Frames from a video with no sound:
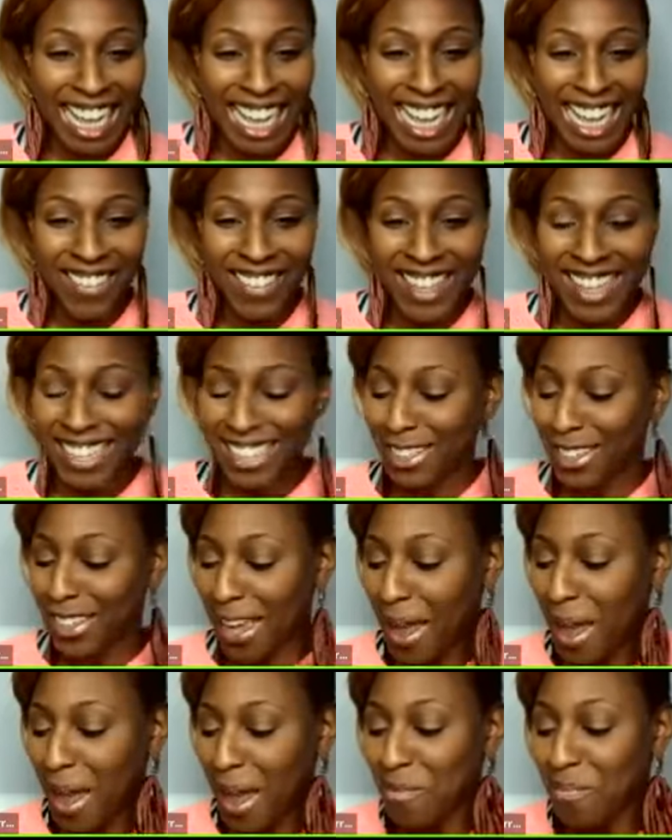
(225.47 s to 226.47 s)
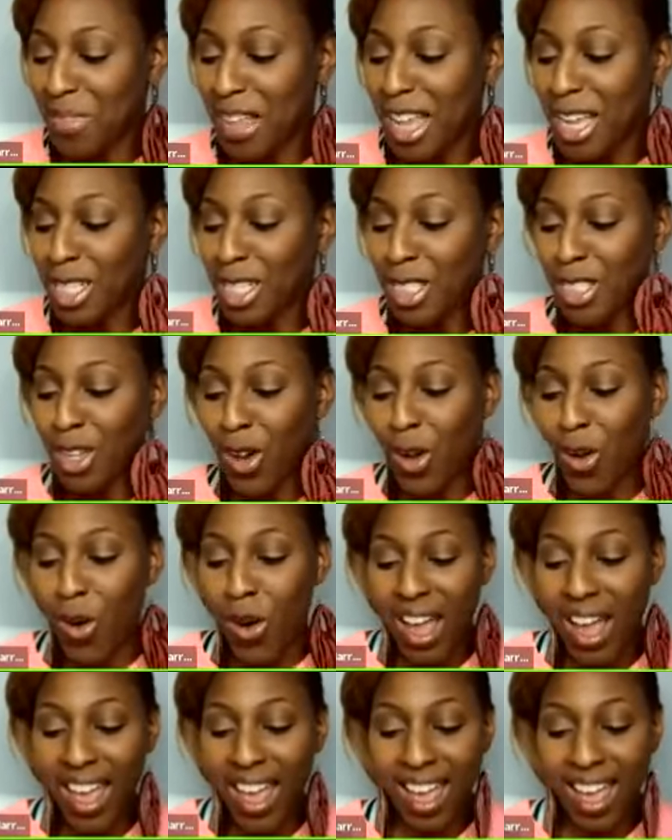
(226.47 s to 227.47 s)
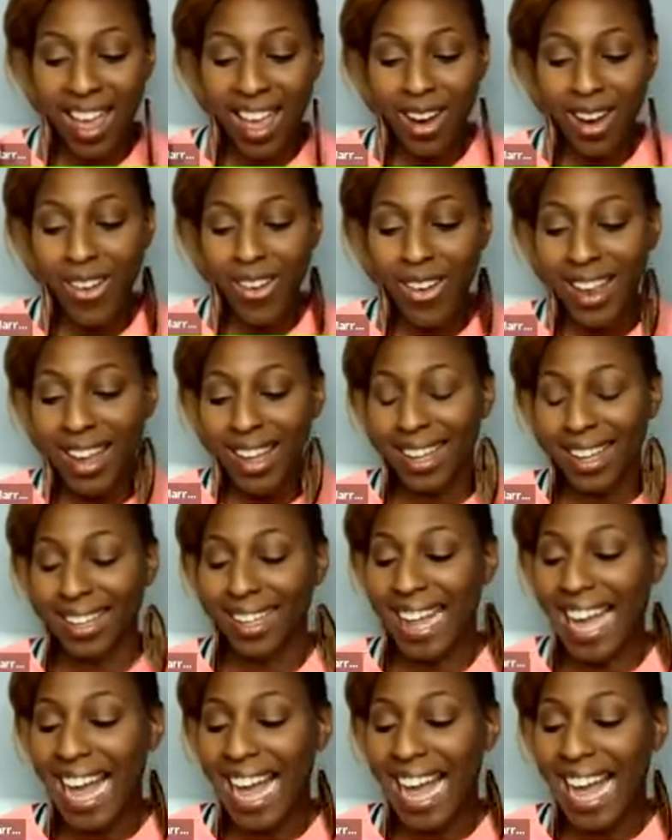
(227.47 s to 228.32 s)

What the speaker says: if that's okay. So Eric